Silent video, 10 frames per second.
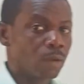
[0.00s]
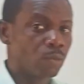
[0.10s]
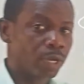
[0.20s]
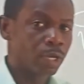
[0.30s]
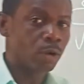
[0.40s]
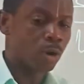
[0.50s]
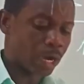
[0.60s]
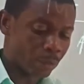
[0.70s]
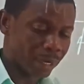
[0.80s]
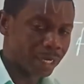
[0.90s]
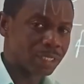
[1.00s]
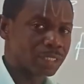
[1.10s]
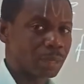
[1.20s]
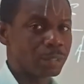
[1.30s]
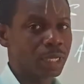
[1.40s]
way how an
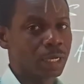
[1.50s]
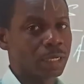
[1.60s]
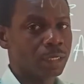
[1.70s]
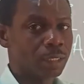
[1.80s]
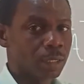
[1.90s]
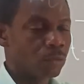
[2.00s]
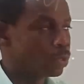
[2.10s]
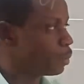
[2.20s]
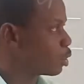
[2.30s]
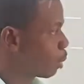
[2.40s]
examiner will mark.